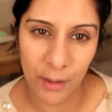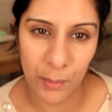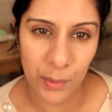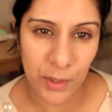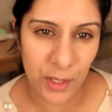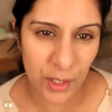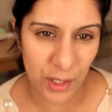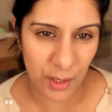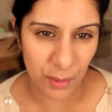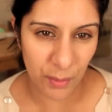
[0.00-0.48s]
I
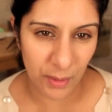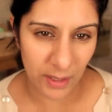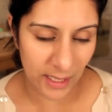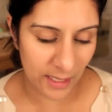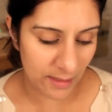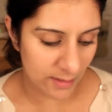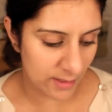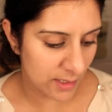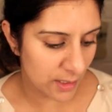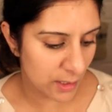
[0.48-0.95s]
wouldn't do
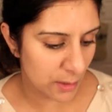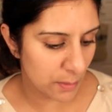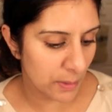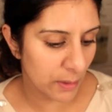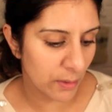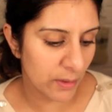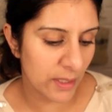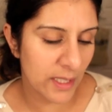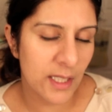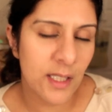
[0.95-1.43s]
without it, to be
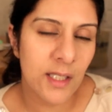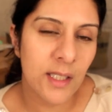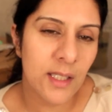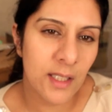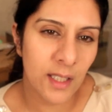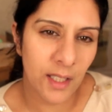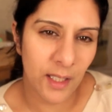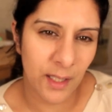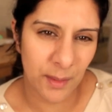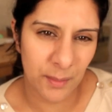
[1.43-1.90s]

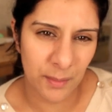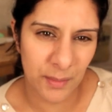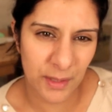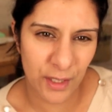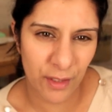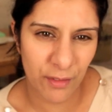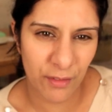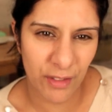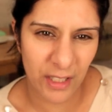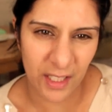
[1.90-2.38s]
honest. I
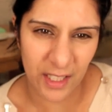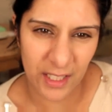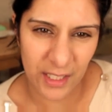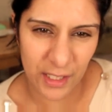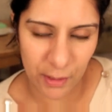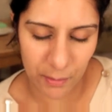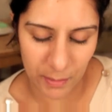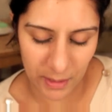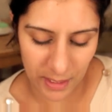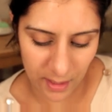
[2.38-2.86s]
don't really like
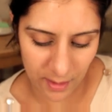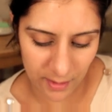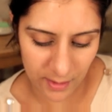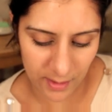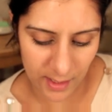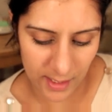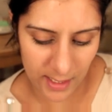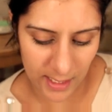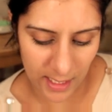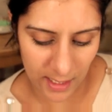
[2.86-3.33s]
too many
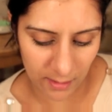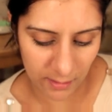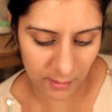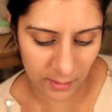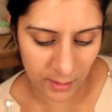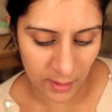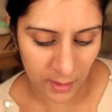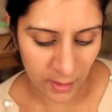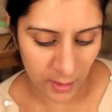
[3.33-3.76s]
others now.